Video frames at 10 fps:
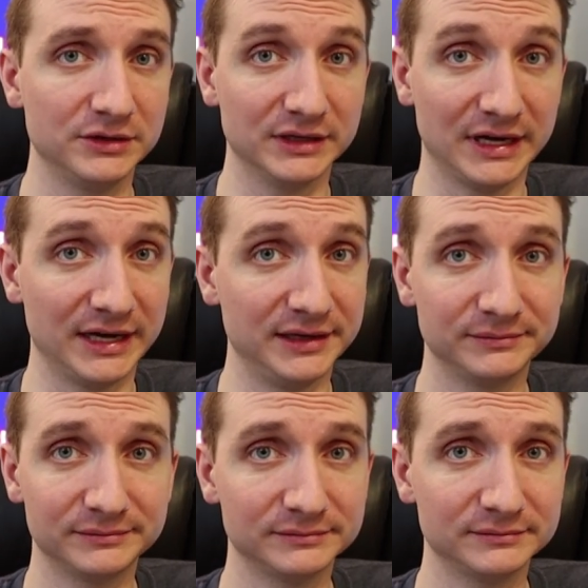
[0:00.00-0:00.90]
You're not.
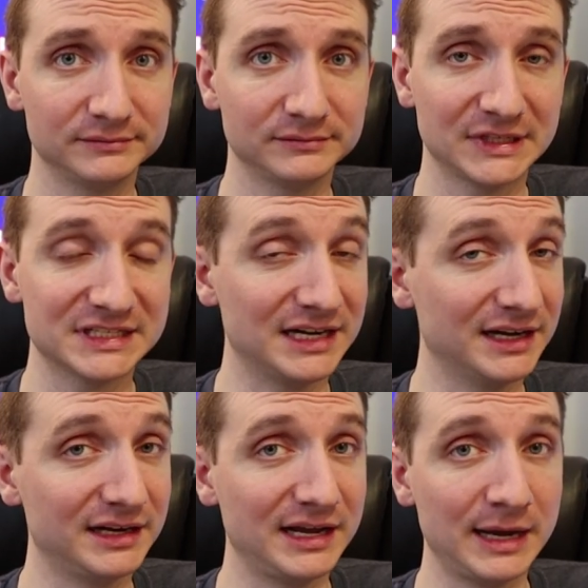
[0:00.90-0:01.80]
It's
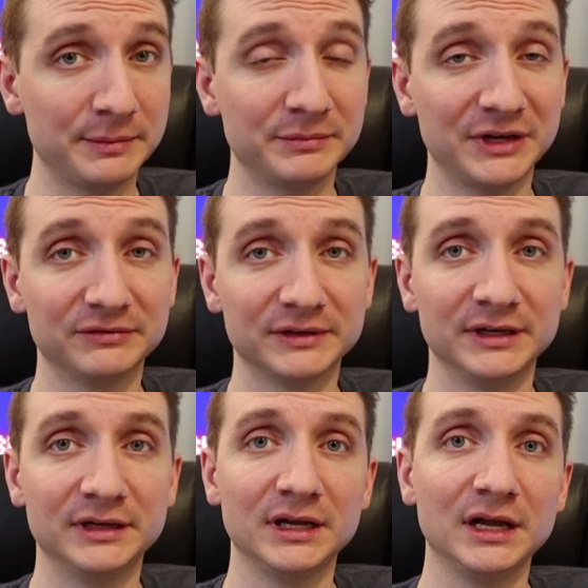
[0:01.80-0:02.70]
not gonna happen, my
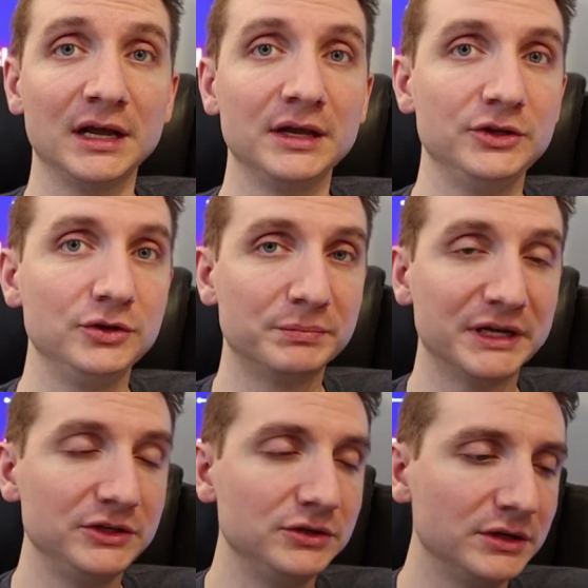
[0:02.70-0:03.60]
friend. You,
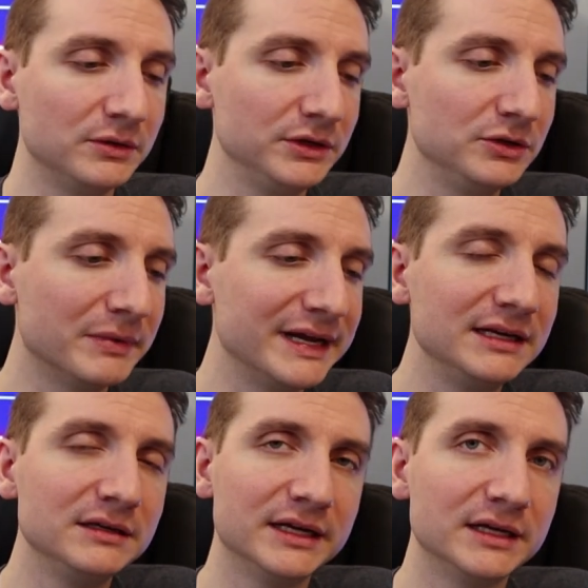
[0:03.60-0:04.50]
but you know, you
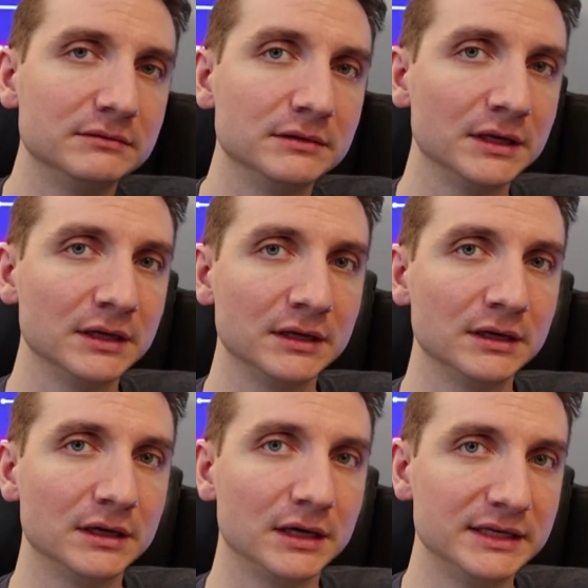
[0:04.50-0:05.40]
might get
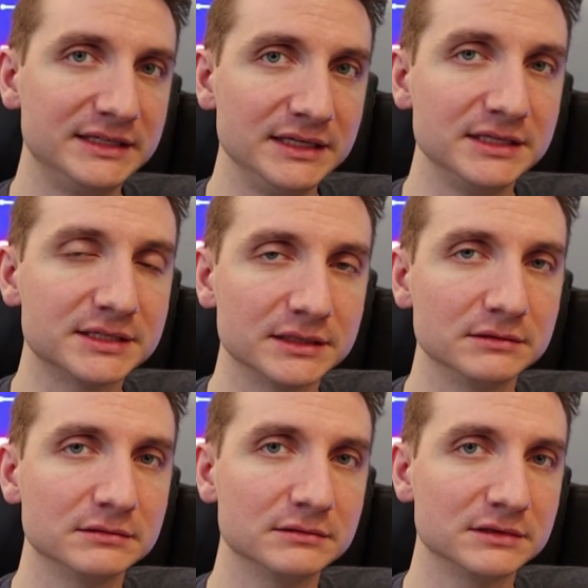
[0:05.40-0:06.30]
a
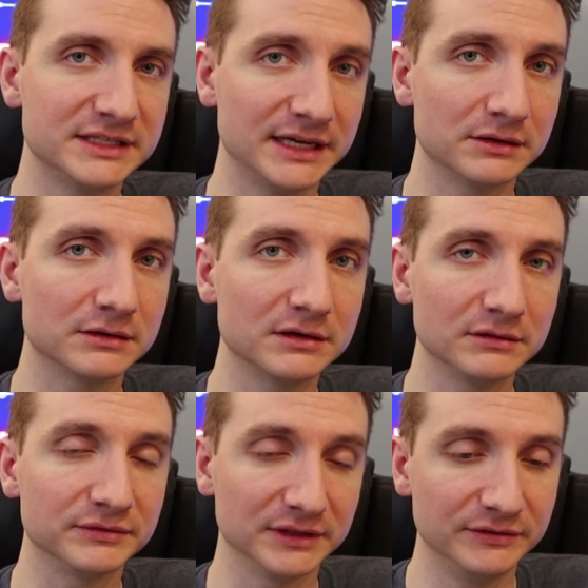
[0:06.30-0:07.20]
decent standard
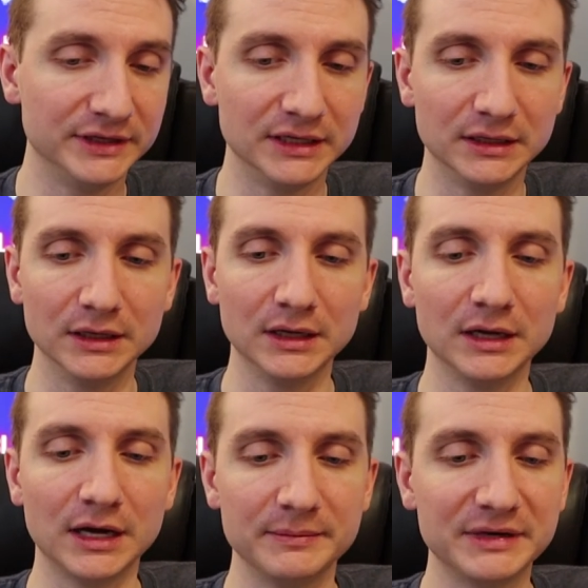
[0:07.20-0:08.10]
of living.
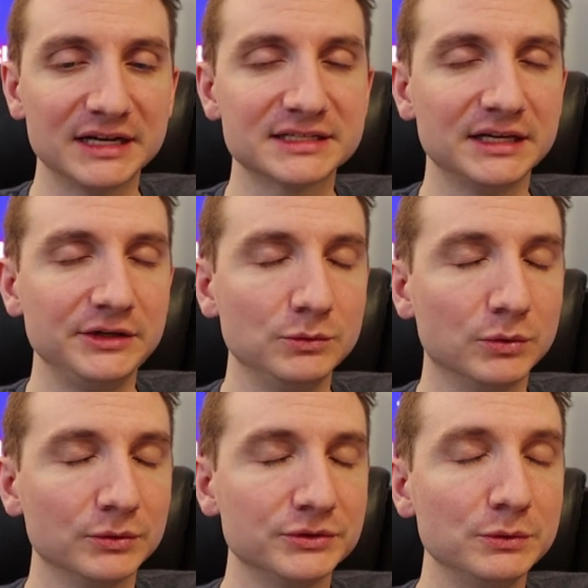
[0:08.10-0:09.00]
I'm not saying you
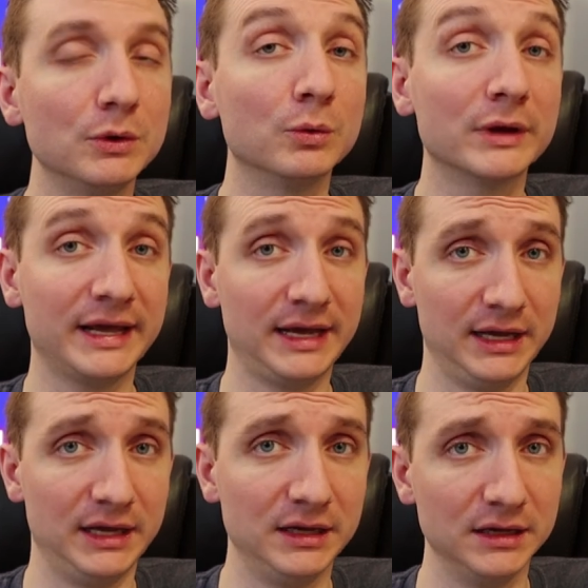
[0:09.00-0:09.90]
won't do
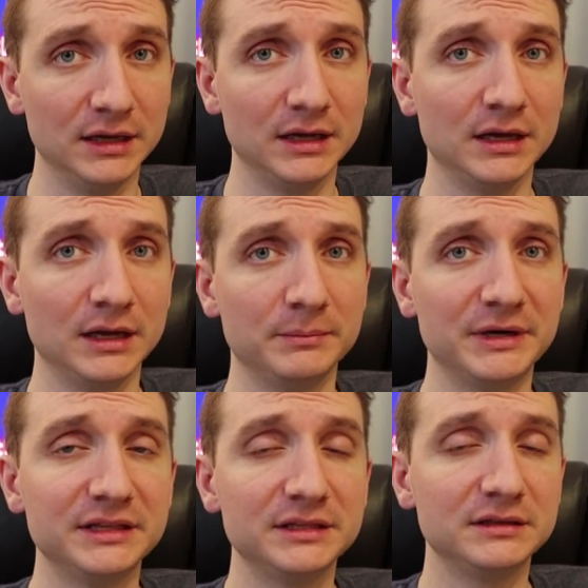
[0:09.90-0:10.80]
okay,
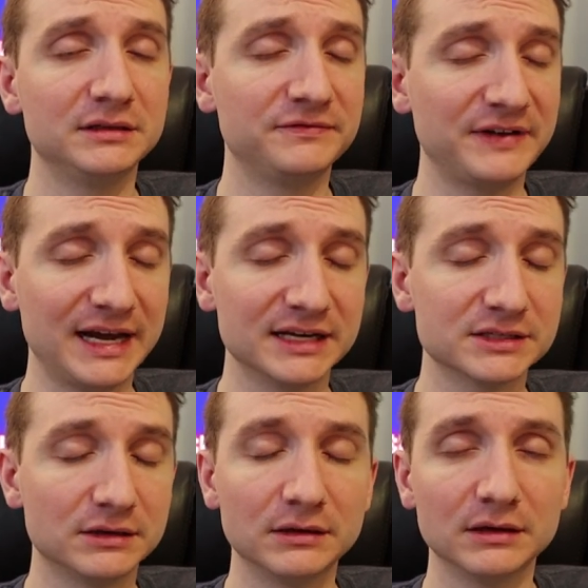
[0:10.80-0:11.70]
but th the
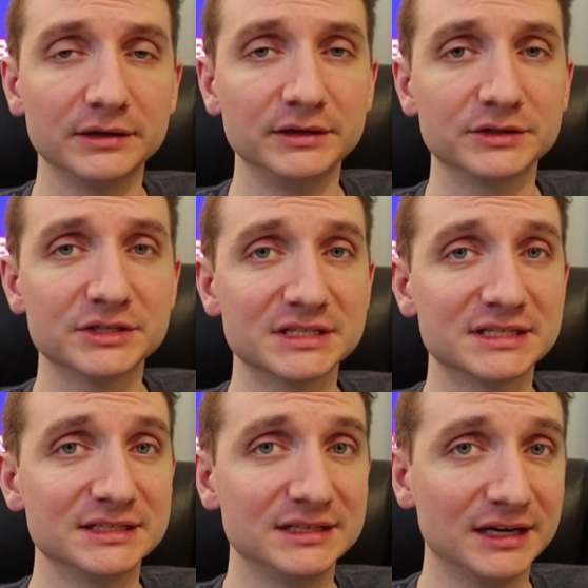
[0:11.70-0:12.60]
facts are you're
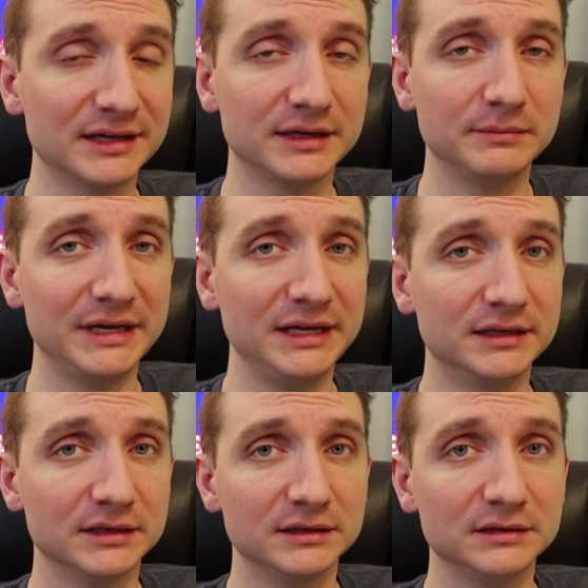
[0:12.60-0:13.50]
just not gonna
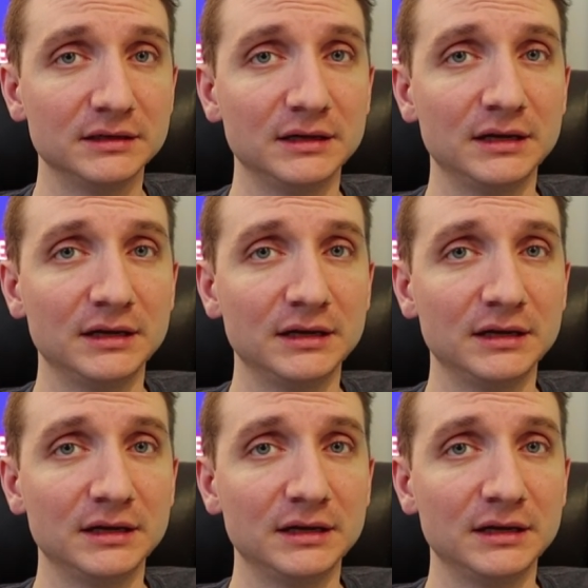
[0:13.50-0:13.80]
make it.